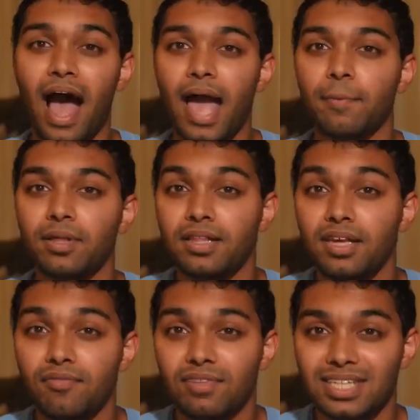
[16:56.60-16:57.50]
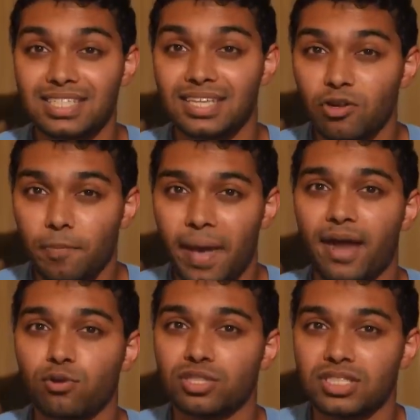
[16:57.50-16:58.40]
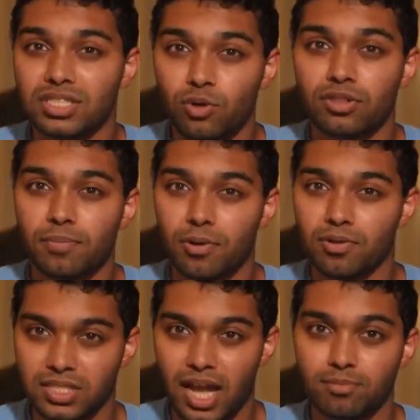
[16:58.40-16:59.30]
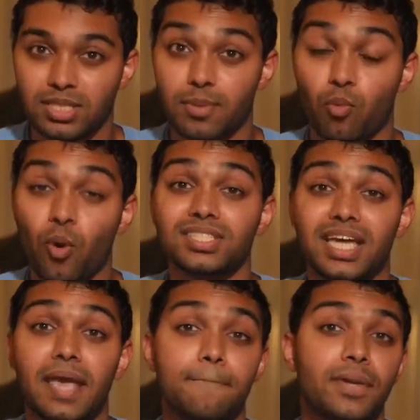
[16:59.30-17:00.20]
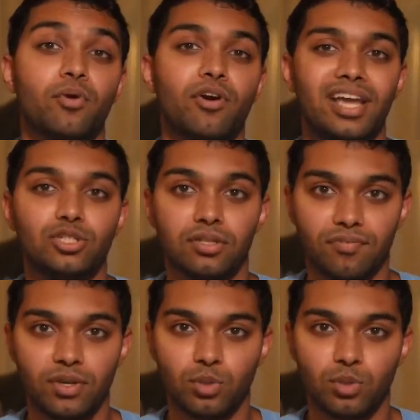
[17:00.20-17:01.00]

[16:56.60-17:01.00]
I believe this little battle to start the post-time skip was a mirror into the